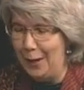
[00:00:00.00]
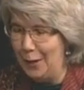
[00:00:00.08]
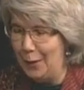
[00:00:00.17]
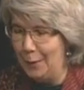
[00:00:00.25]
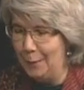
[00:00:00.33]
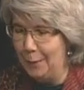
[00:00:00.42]

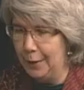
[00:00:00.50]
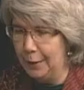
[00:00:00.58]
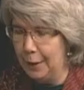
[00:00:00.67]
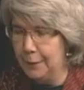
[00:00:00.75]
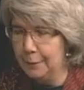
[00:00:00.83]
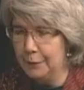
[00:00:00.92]

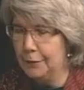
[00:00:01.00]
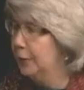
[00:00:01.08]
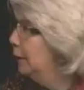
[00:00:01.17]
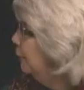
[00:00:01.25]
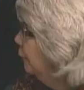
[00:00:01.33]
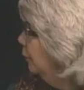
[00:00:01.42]
And I had been
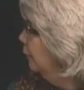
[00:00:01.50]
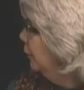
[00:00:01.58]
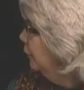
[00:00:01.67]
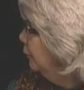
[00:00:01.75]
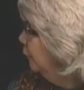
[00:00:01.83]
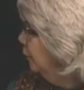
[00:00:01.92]
saying I was going to
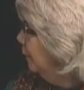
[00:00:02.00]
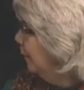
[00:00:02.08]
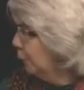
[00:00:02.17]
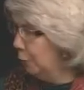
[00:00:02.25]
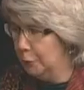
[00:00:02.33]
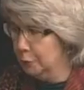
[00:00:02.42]
write a story
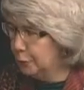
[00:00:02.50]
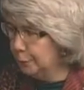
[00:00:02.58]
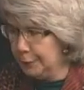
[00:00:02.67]
about Old Orchard